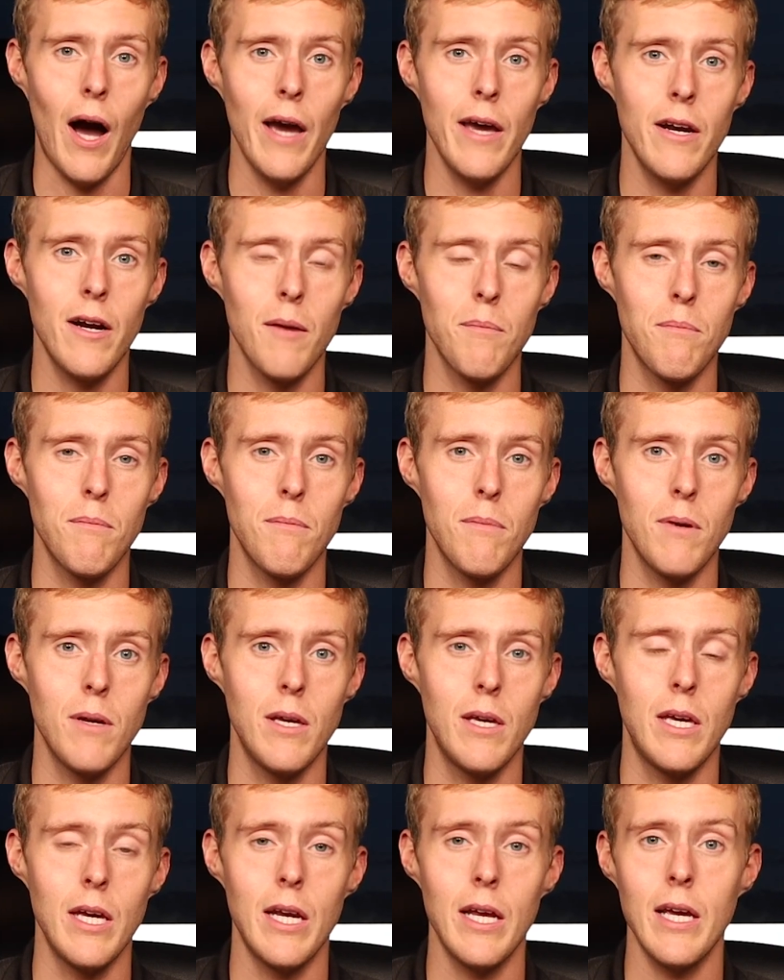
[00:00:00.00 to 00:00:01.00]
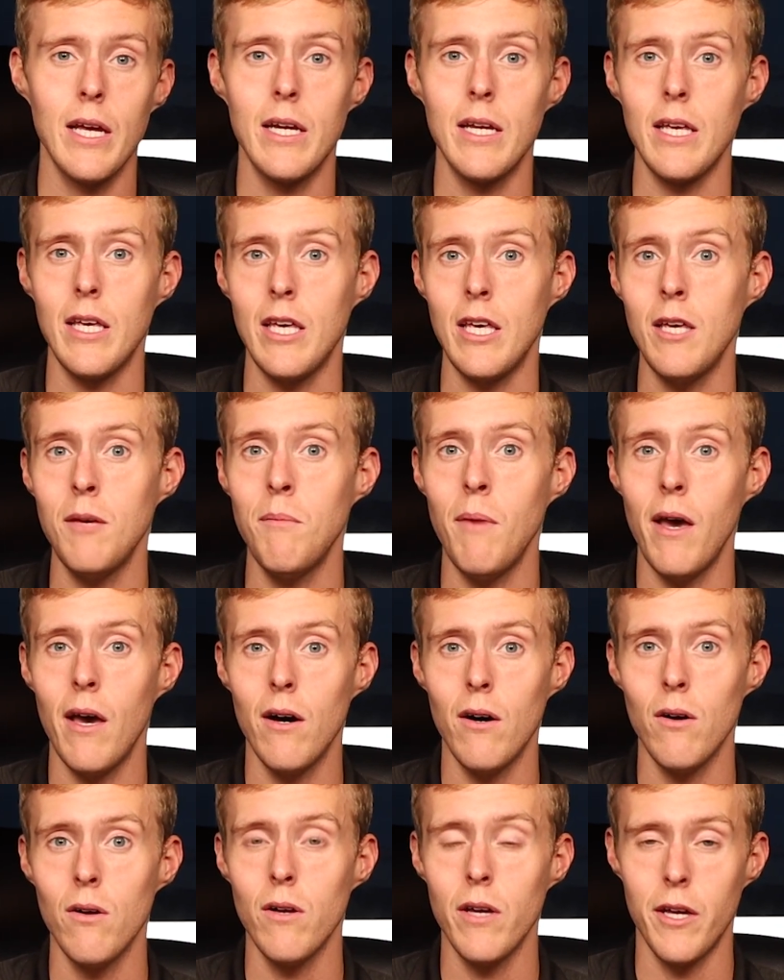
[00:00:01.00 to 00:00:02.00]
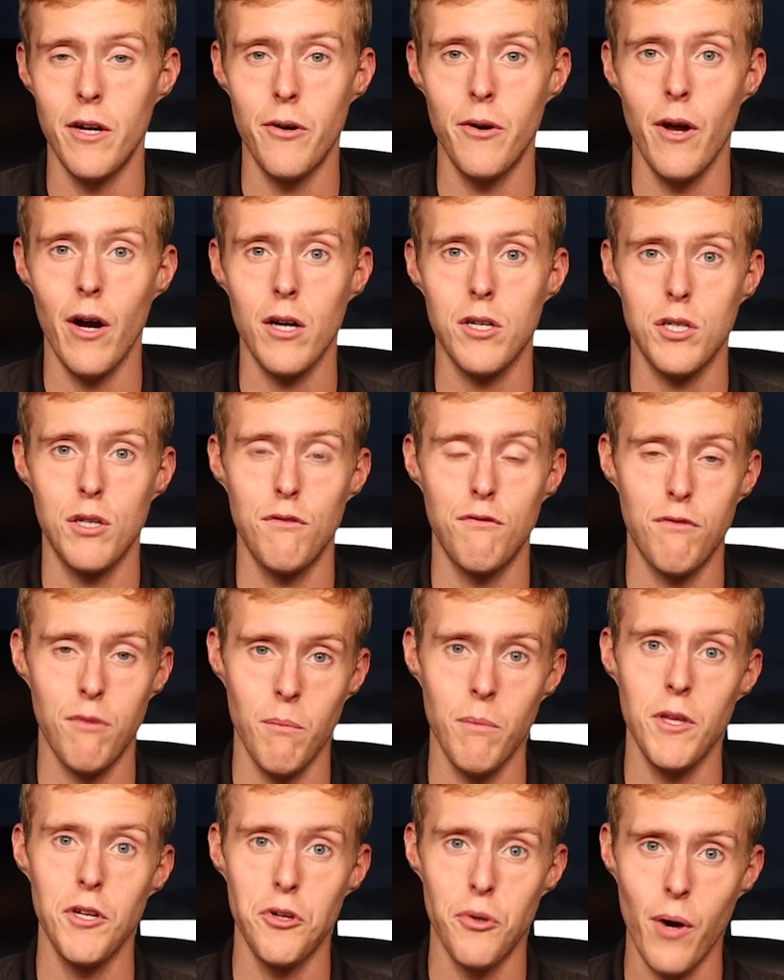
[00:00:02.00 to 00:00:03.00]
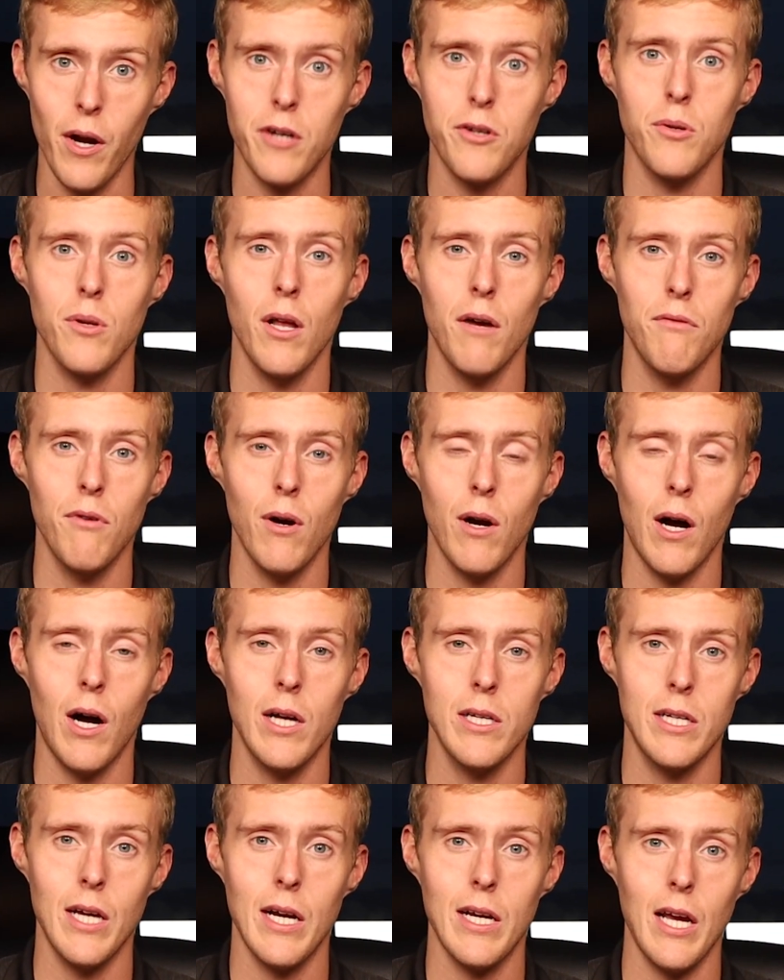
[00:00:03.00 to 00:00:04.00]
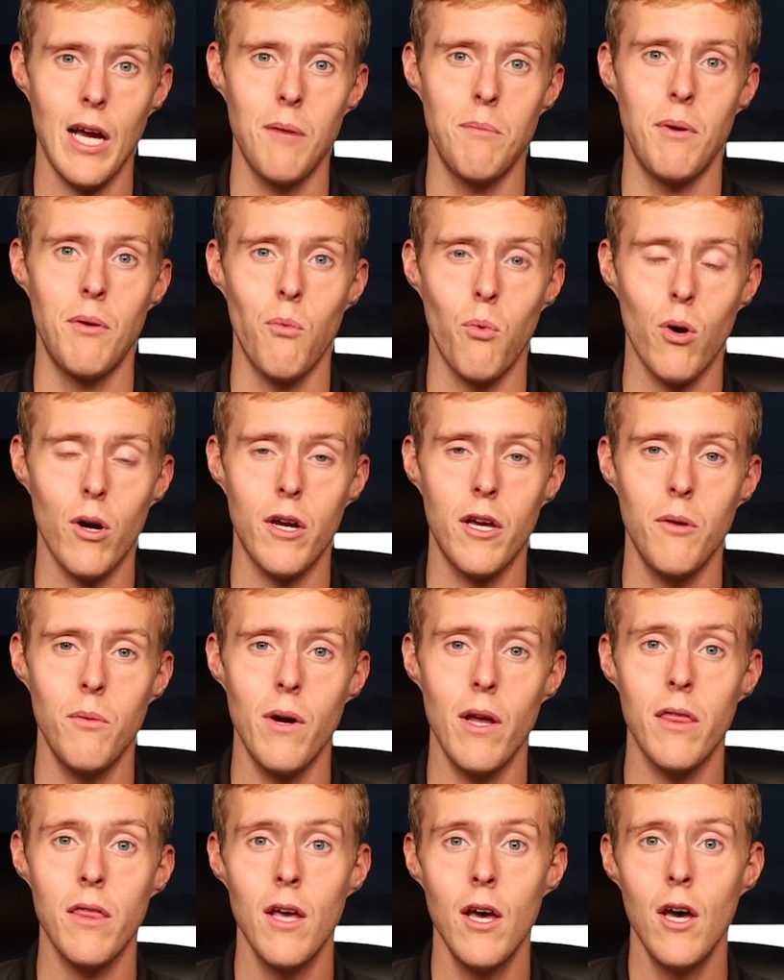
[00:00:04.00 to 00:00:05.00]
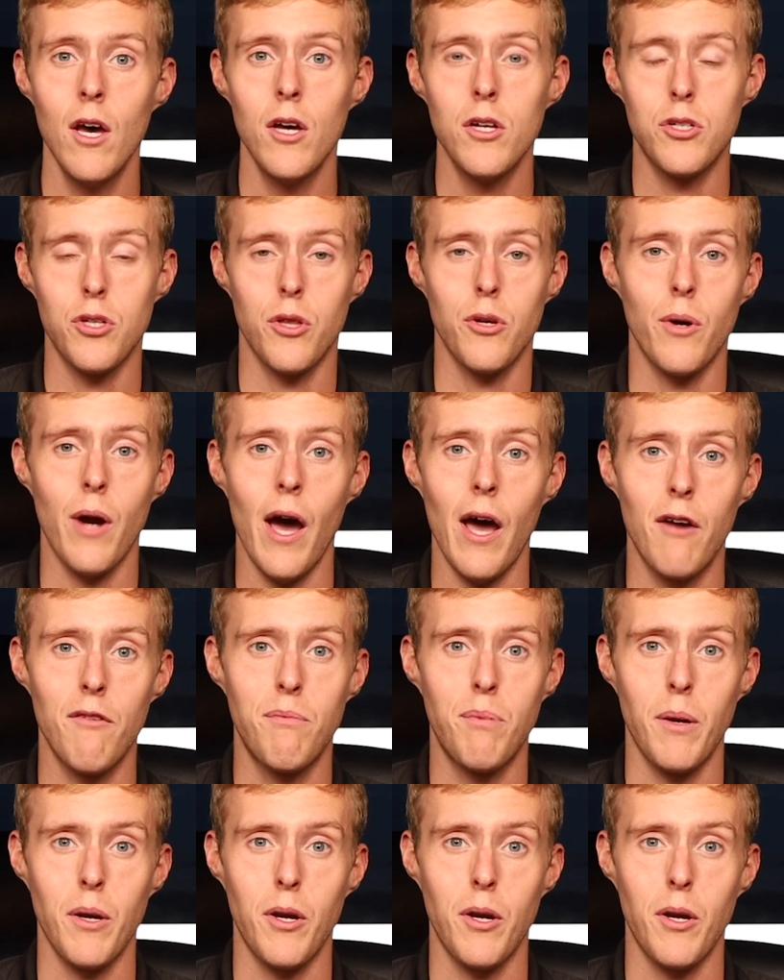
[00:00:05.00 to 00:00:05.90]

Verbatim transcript: I end up getting an email introduction from the director level contact I'd been working with to their head of